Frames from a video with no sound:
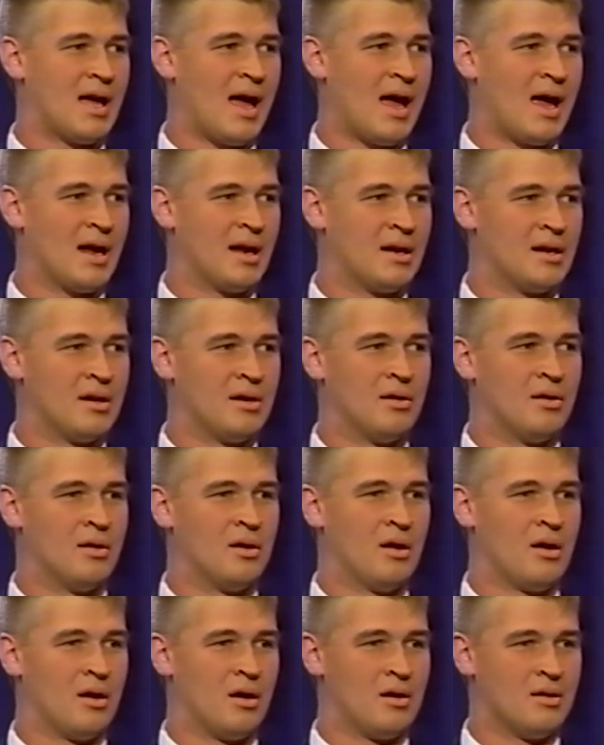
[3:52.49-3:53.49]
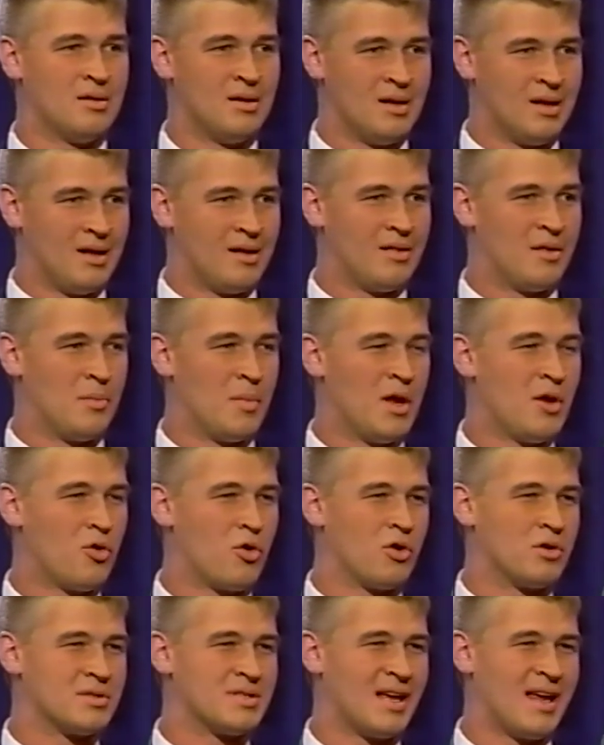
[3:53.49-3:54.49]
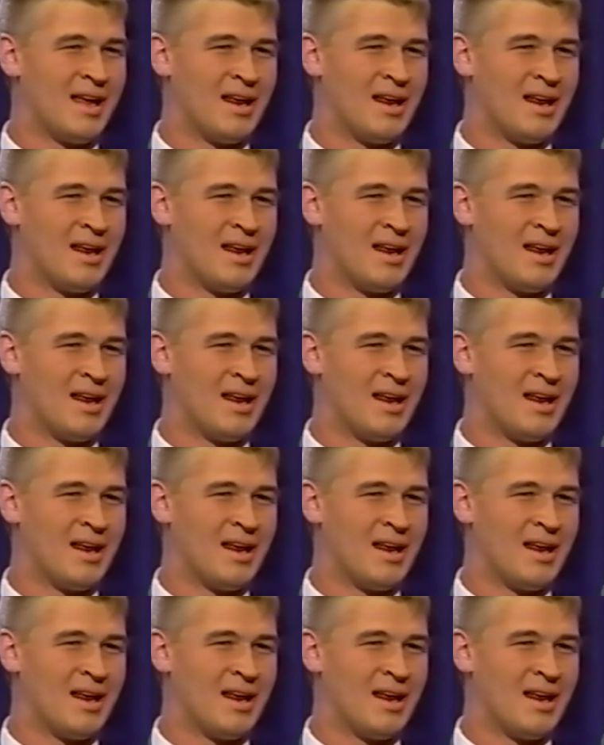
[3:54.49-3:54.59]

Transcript: high in the minerals.